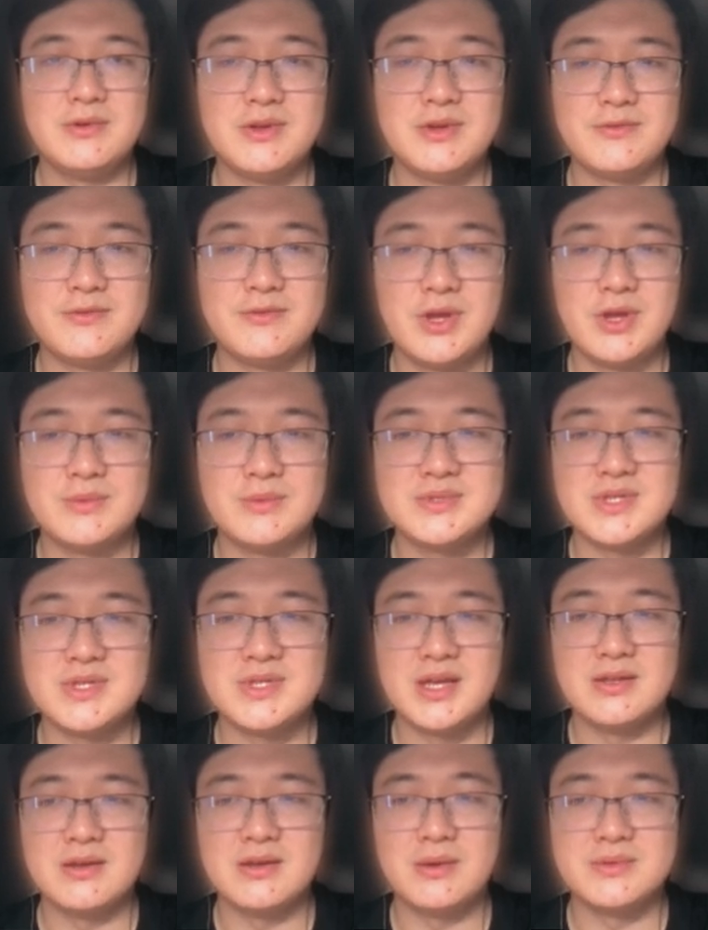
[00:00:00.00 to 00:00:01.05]
frames
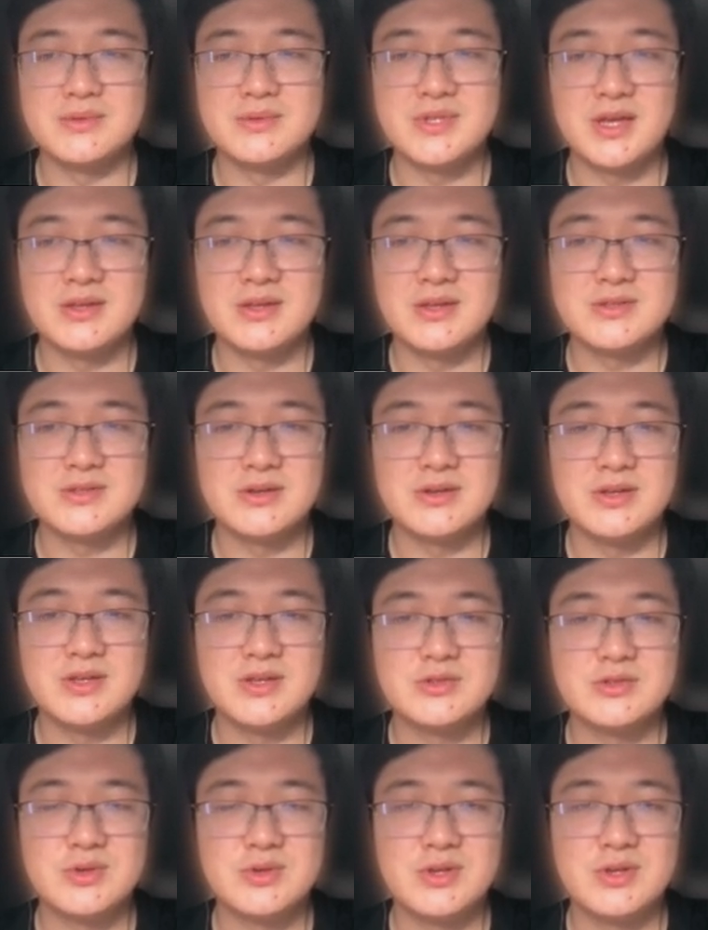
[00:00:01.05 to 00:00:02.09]
and obtain
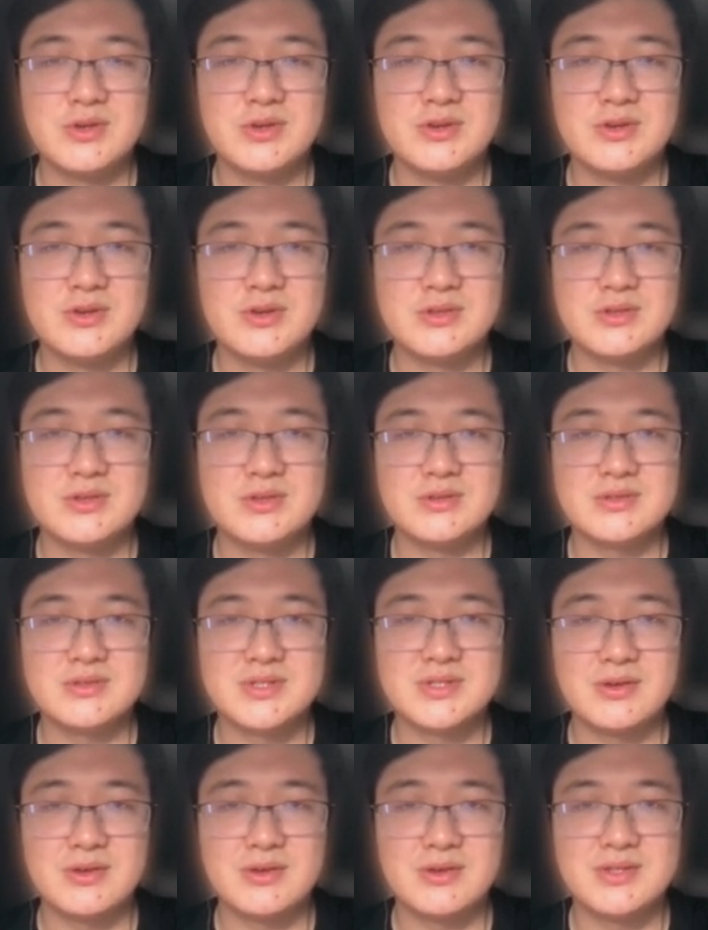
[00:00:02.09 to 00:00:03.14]

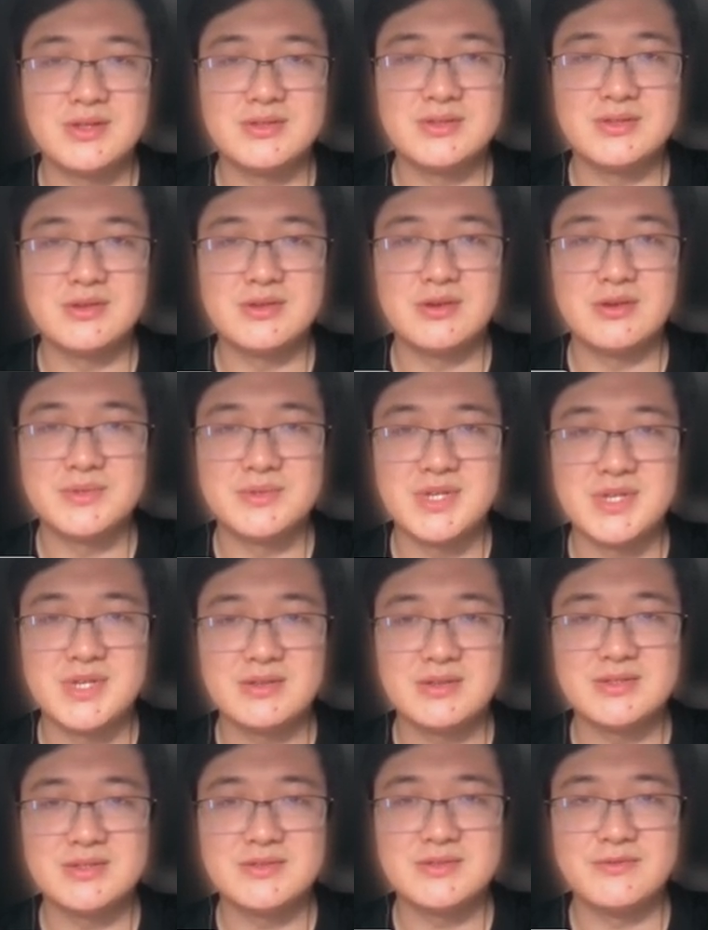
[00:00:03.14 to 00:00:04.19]
33,000
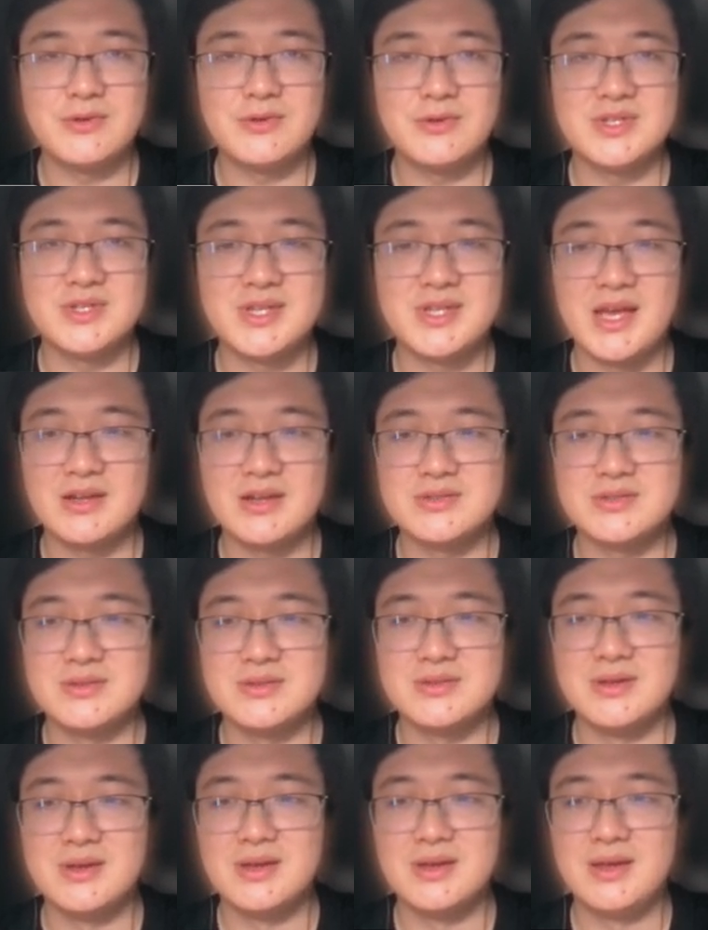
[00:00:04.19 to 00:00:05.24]
objects for detection
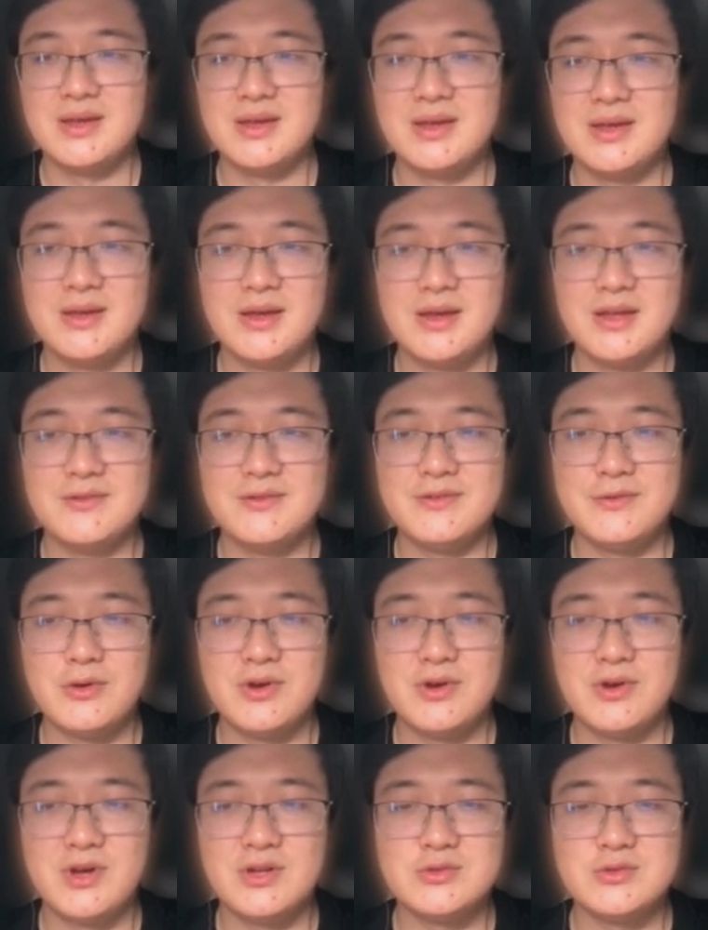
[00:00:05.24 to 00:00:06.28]
and
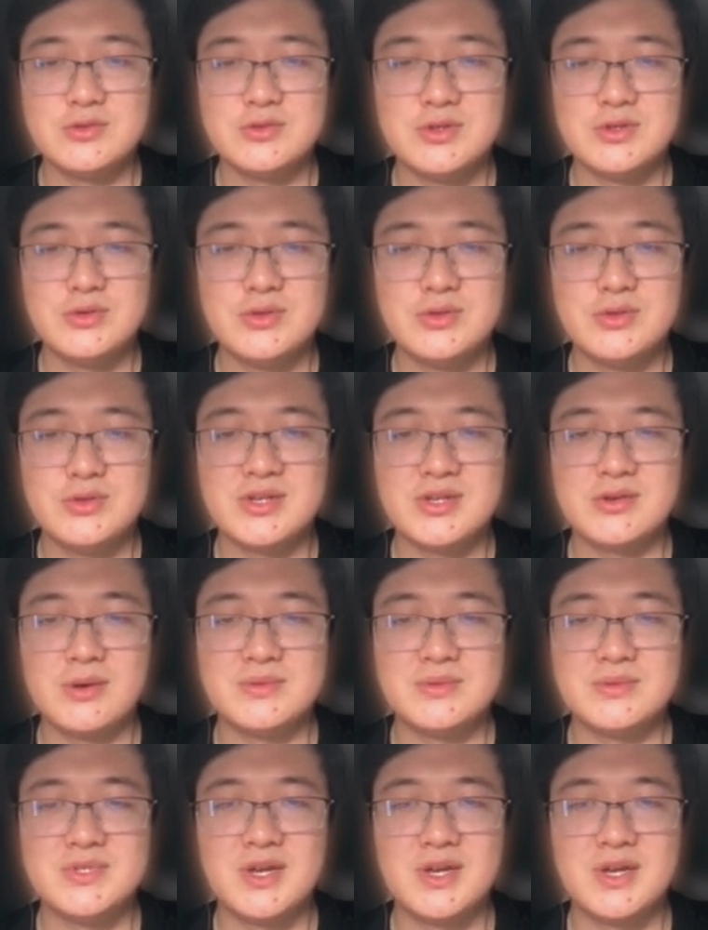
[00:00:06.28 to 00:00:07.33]
400 unique
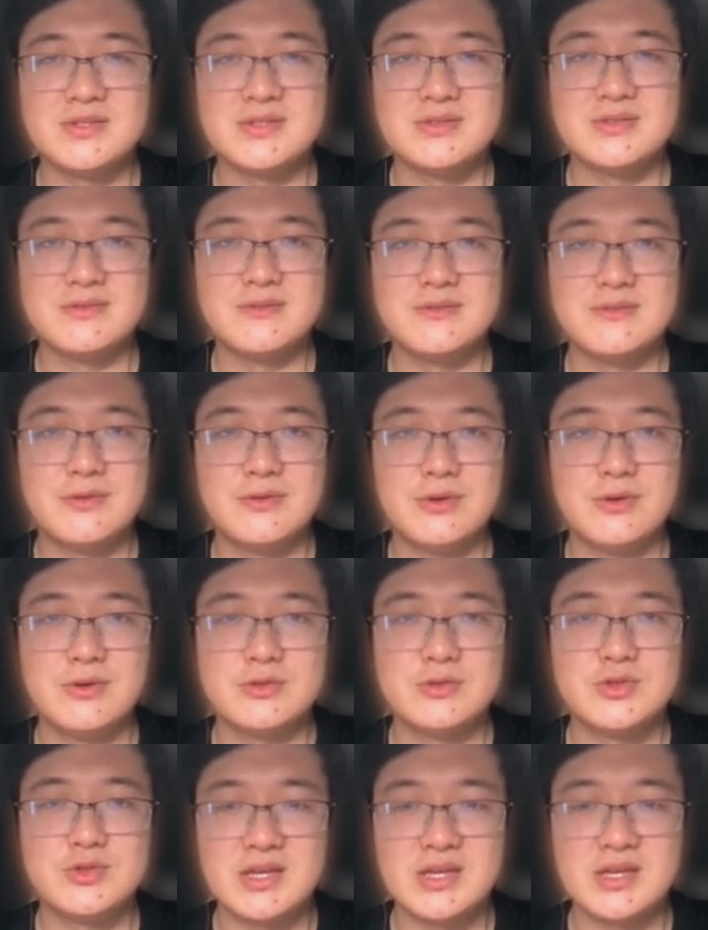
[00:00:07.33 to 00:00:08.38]
objects for
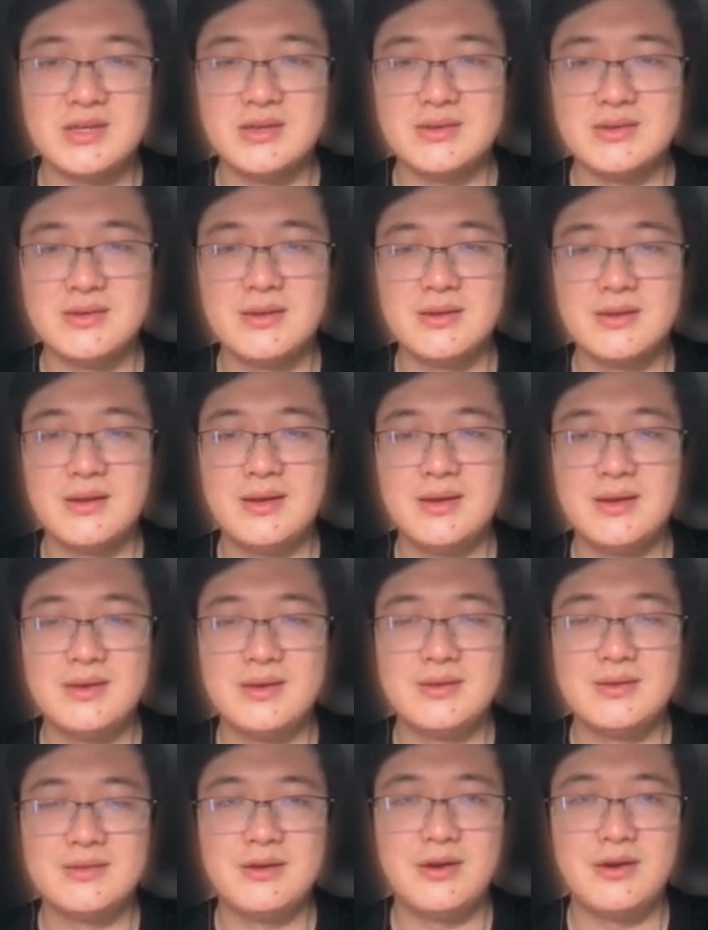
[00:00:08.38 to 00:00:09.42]
tracking.
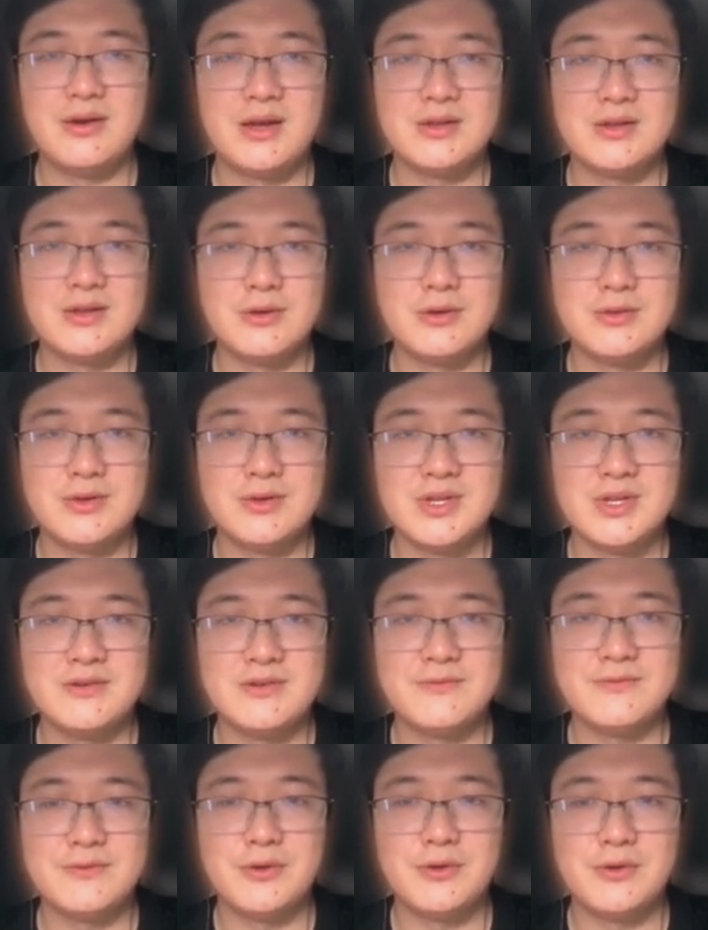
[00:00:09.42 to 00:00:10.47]
There are
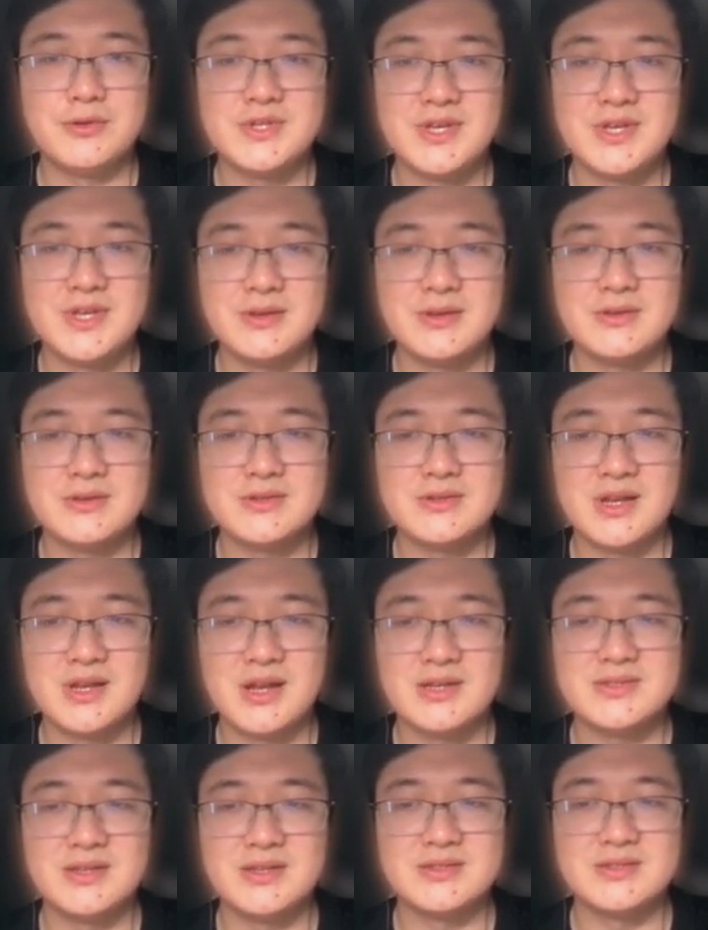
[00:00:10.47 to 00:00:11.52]
totally 14
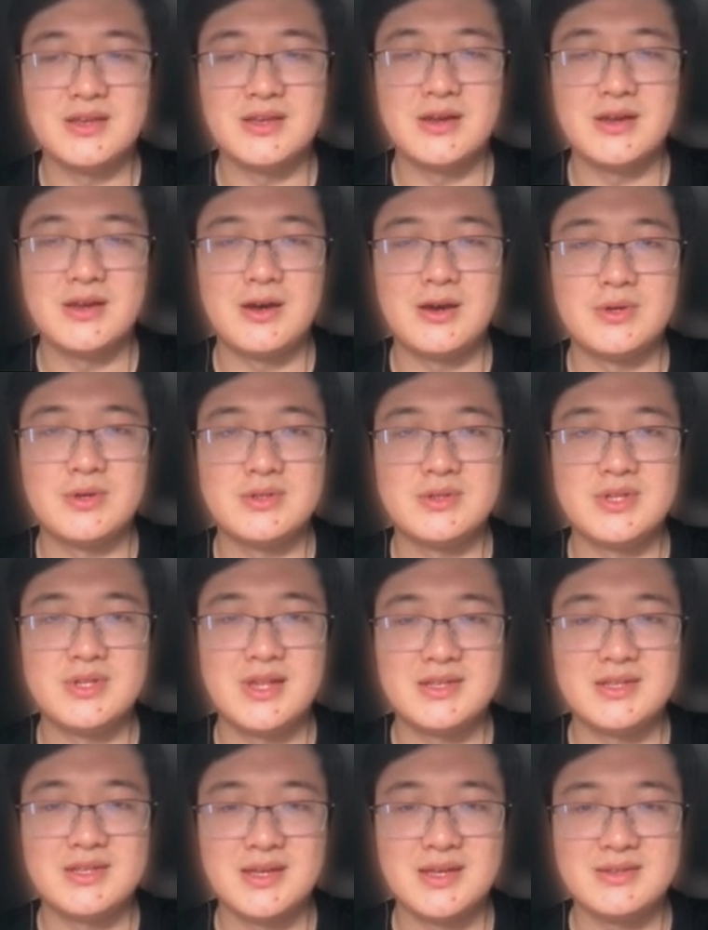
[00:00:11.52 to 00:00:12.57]
classes in our
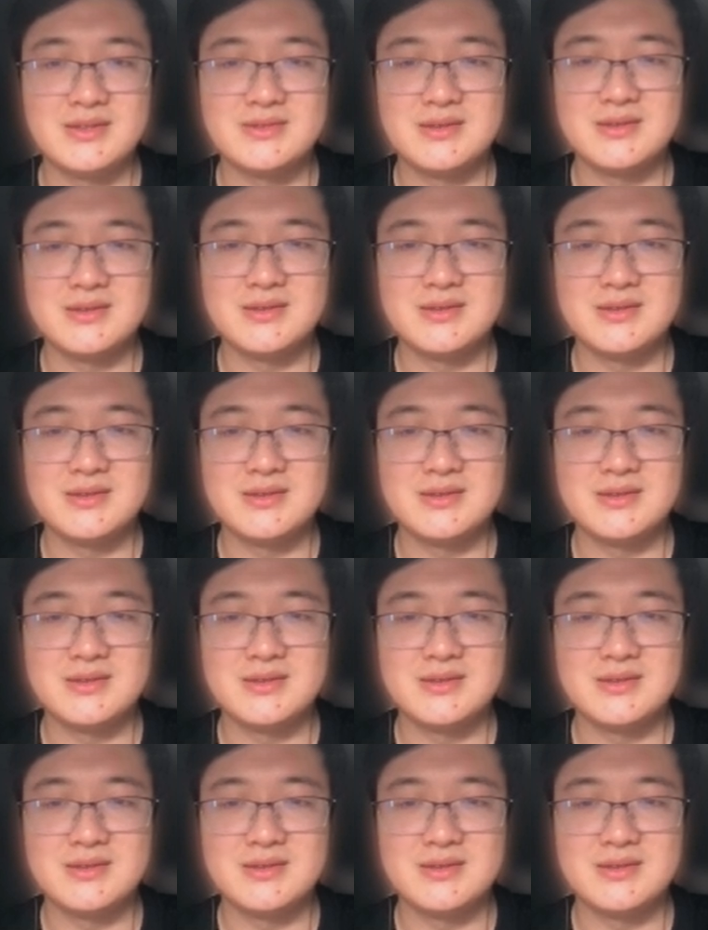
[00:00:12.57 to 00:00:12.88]
dataset.